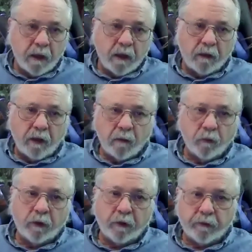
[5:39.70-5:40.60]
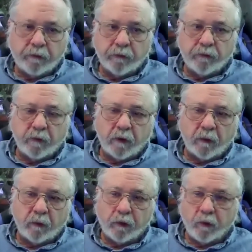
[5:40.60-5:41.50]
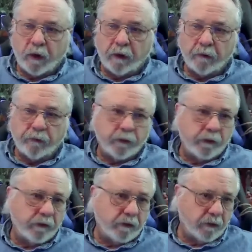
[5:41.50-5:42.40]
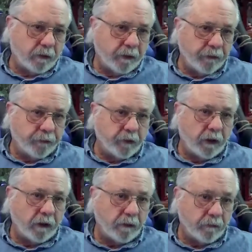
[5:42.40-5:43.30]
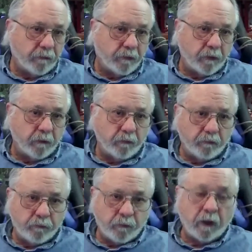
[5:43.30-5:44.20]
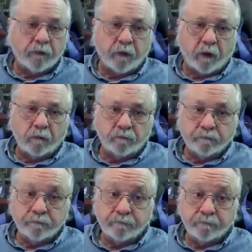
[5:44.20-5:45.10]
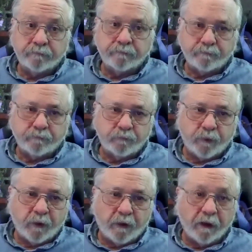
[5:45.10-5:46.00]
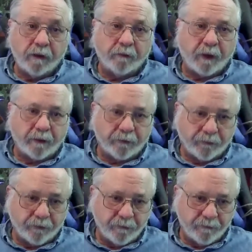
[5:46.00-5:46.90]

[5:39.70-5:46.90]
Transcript: and that one is requires an understanding of tax law, income taxes.